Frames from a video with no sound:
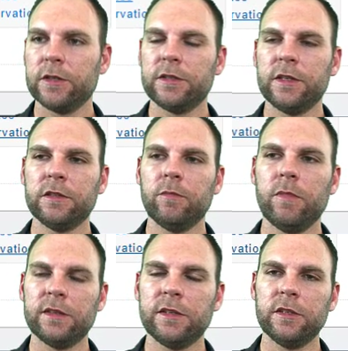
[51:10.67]
That just
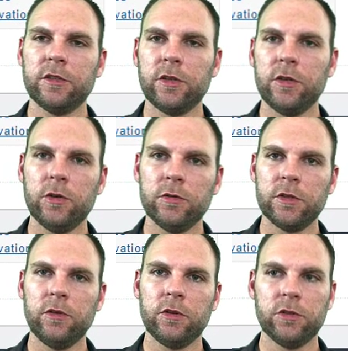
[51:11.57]
sends a message to
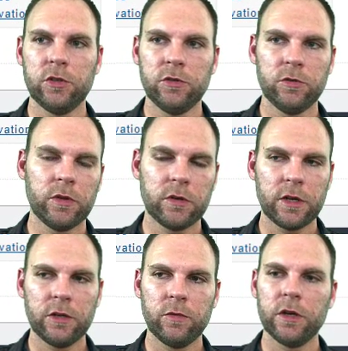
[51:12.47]
you, so you can choose
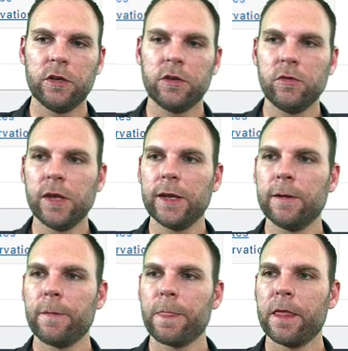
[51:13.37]
whether or not you want to do
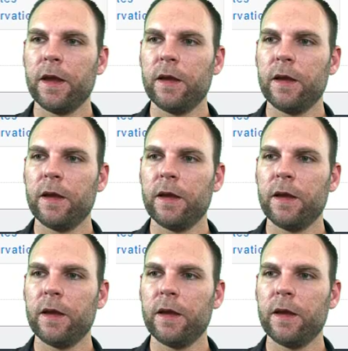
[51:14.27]
that.